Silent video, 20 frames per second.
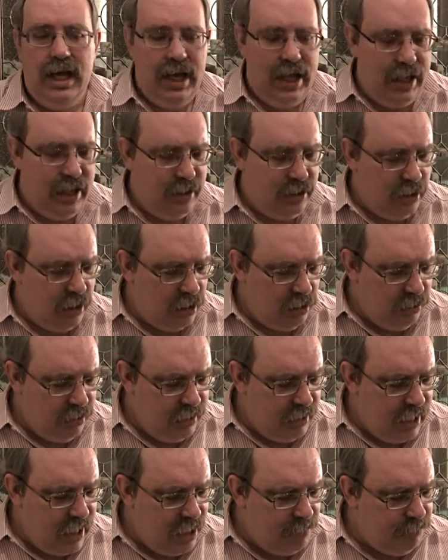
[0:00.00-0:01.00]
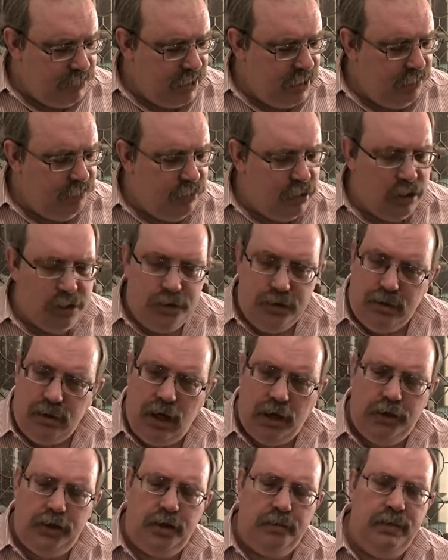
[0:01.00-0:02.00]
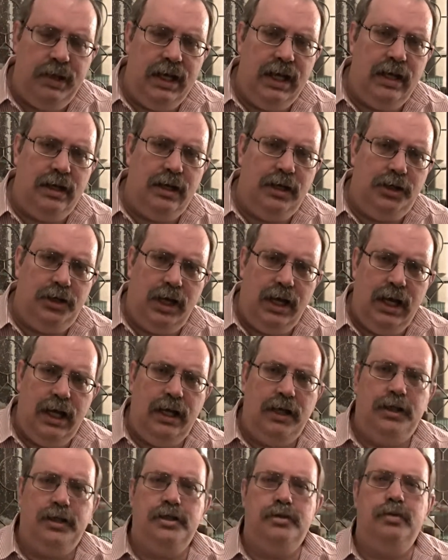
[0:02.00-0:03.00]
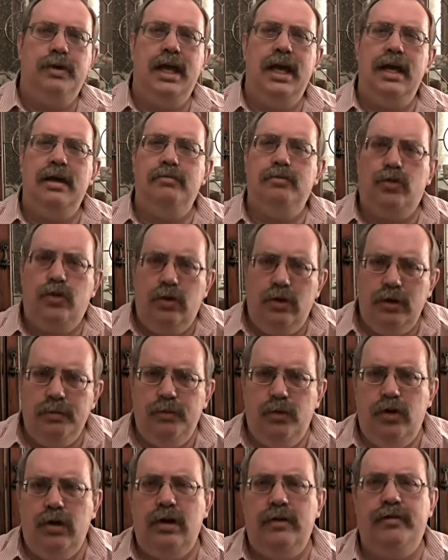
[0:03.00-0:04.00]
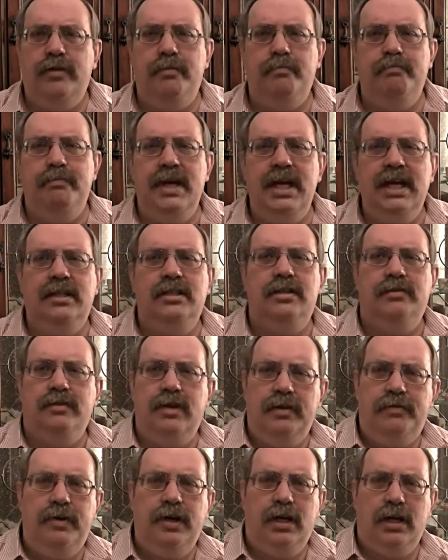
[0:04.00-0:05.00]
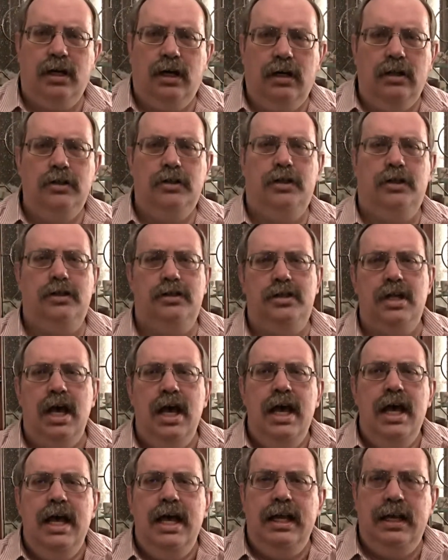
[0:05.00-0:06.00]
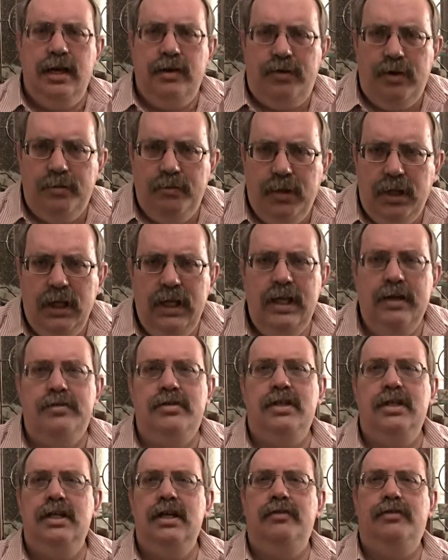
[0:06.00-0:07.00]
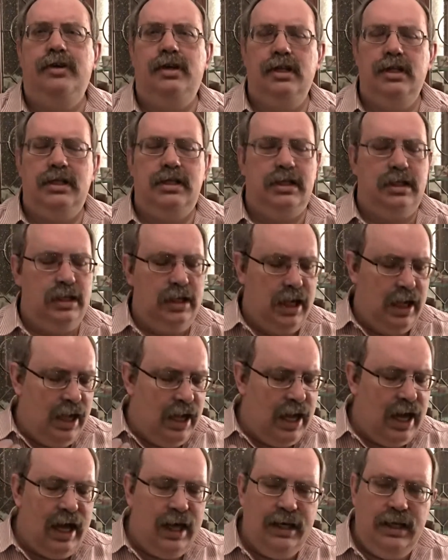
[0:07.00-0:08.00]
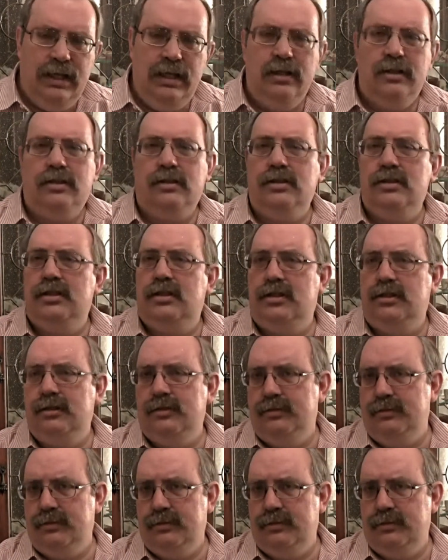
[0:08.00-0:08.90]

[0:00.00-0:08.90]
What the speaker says: And not only that, but even our structure began to change as we had more and more of a mix of different cultures and different beliefs and different ideals.